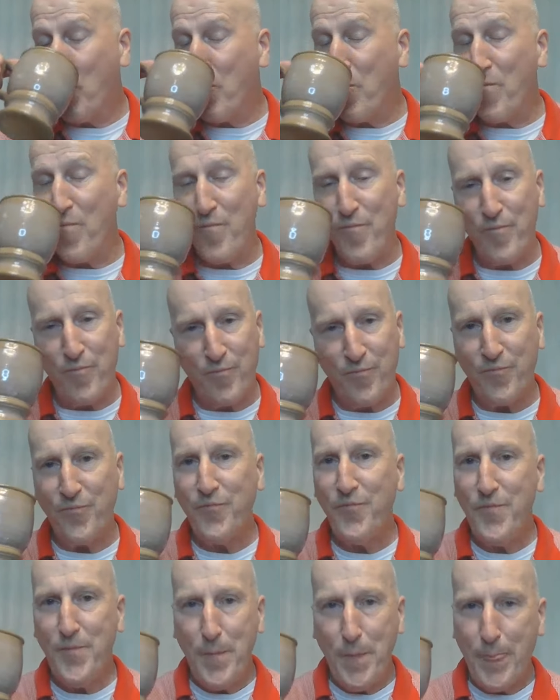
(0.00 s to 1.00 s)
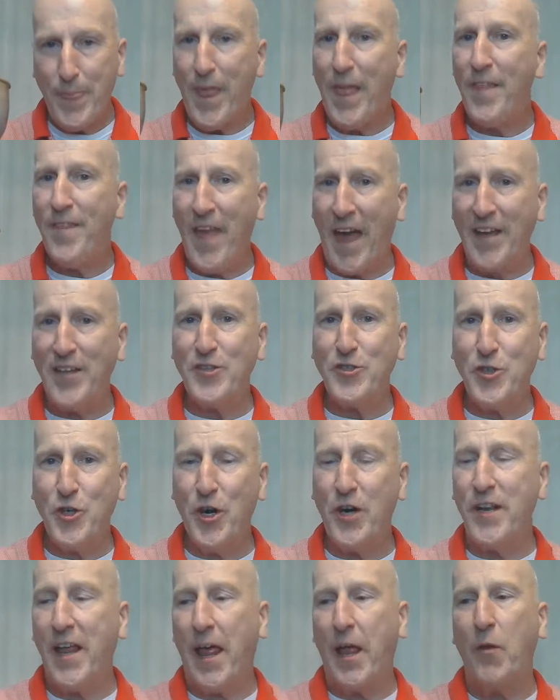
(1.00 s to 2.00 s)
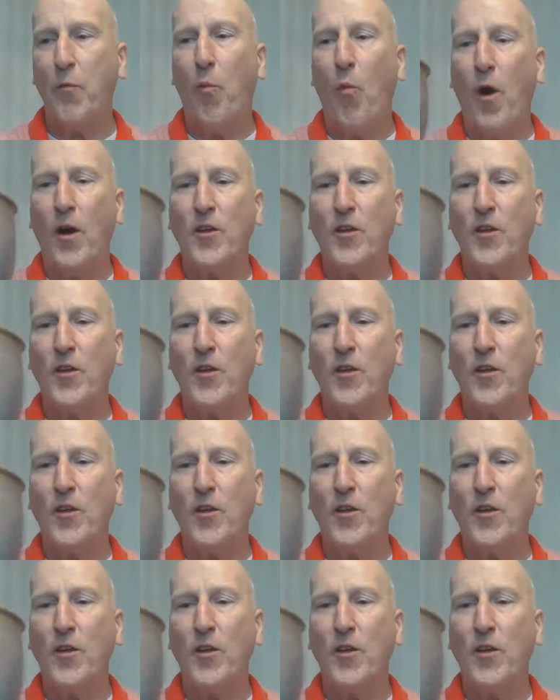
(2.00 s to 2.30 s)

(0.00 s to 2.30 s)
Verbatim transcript: That is good. And